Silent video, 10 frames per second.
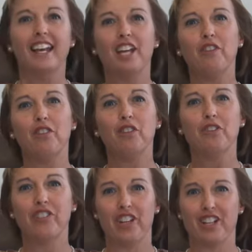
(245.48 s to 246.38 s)
If your
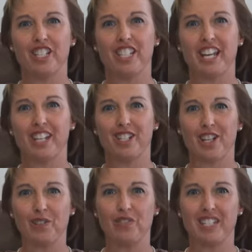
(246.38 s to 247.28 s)
fiancé is
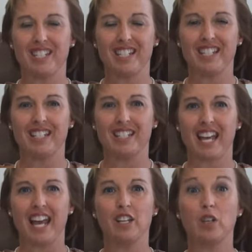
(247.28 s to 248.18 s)
overseas
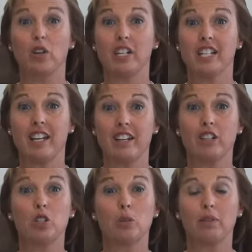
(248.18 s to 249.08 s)
and you're
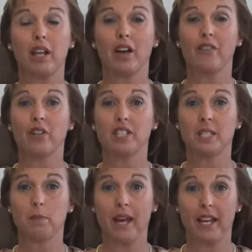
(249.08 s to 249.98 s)
intending to apply for a
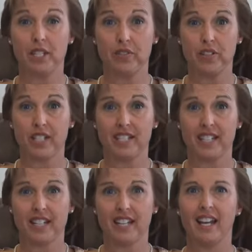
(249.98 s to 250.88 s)
spouse
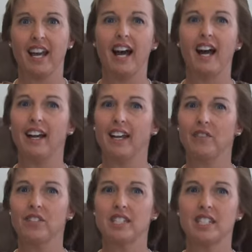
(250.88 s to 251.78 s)
visa, I
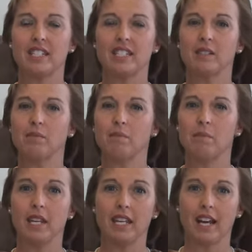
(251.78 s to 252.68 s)
have assisted
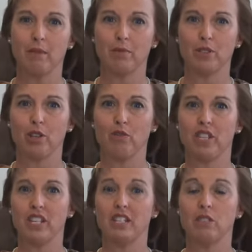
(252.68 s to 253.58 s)
many couples over
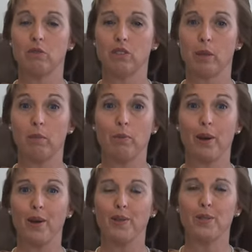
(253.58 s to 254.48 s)
the years with their
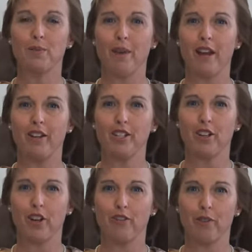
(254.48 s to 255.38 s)
proposed marriage
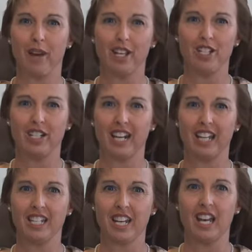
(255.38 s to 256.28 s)
confirmation
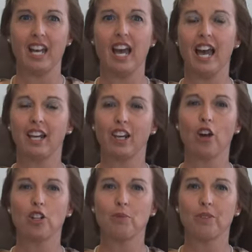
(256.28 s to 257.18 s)
letter and
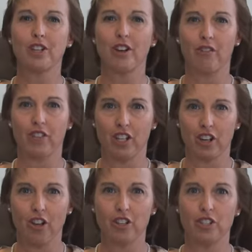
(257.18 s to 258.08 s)
lodgement of
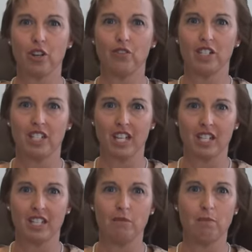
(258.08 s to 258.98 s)
their notice of
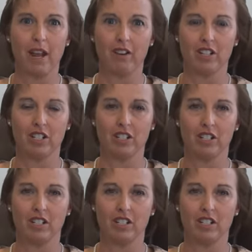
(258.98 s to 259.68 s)
intended marriage.